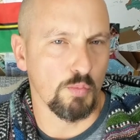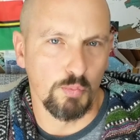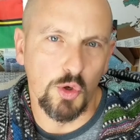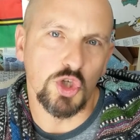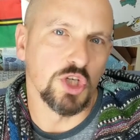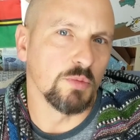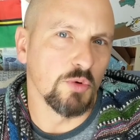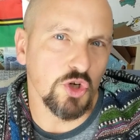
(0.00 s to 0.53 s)

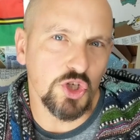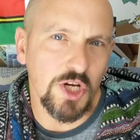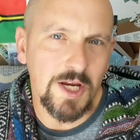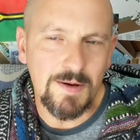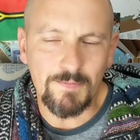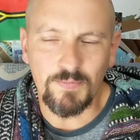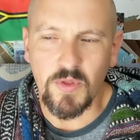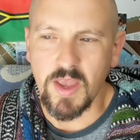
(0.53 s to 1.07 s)

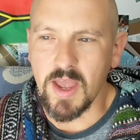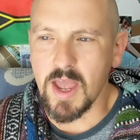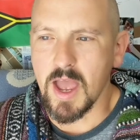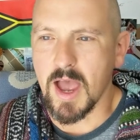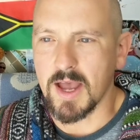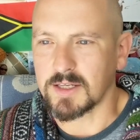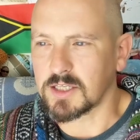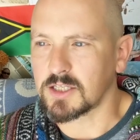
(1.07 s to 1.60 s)
bushy,
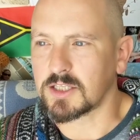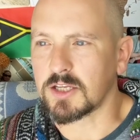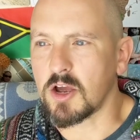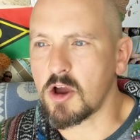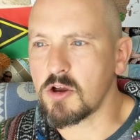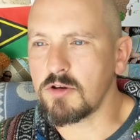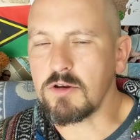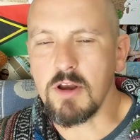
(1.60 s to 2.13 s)
as it's
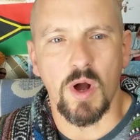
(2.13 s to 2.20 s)
known.